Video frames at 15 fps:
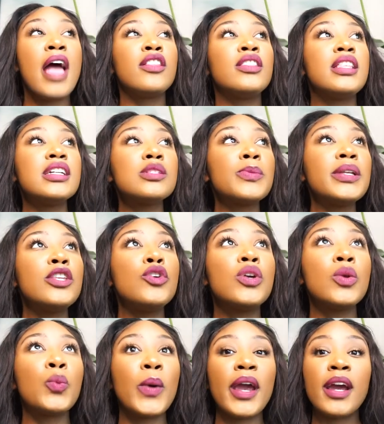This one you
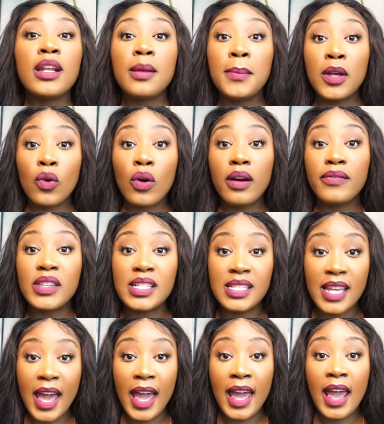can wear in the middle of the
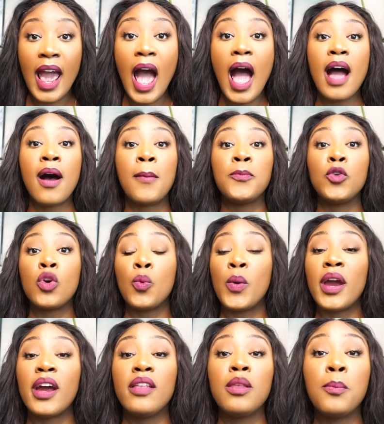day. Um, you can
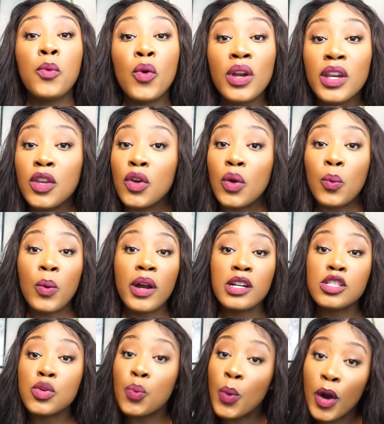wear it in the morning. You can wear
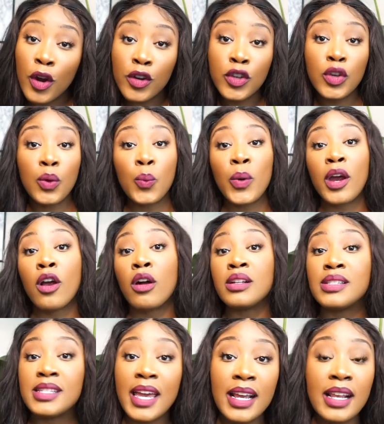it to work. You can wear it
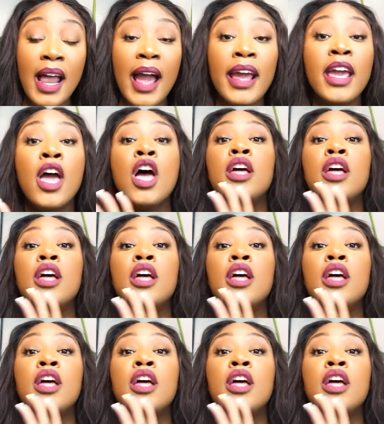on date night.